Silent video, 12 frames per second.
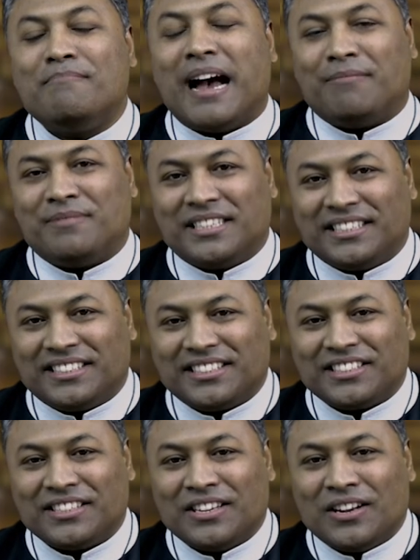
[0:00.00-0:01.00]

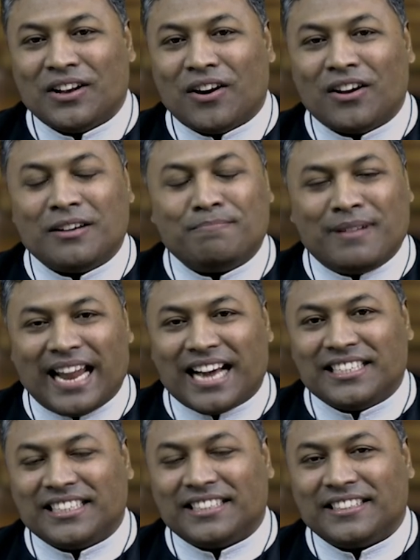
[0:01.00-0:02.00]
Baptist on a
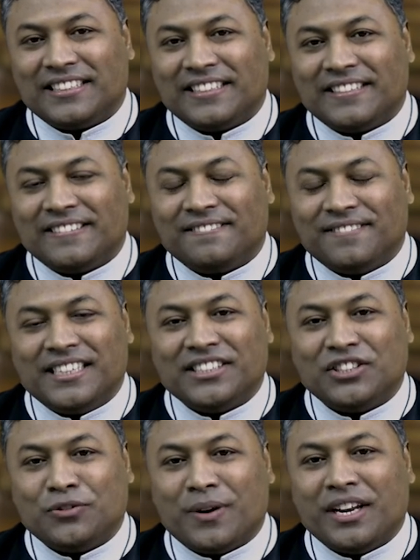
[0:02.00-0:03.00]
platter.
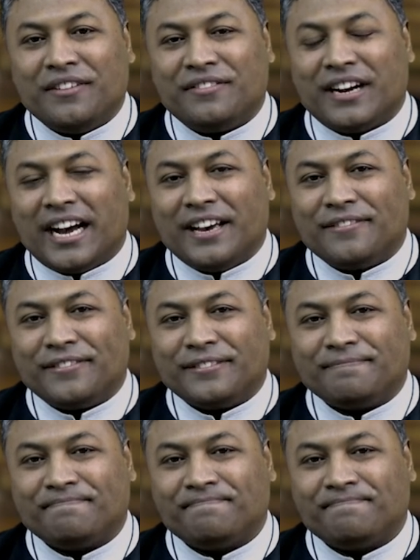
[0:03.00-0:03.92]
Verse 25.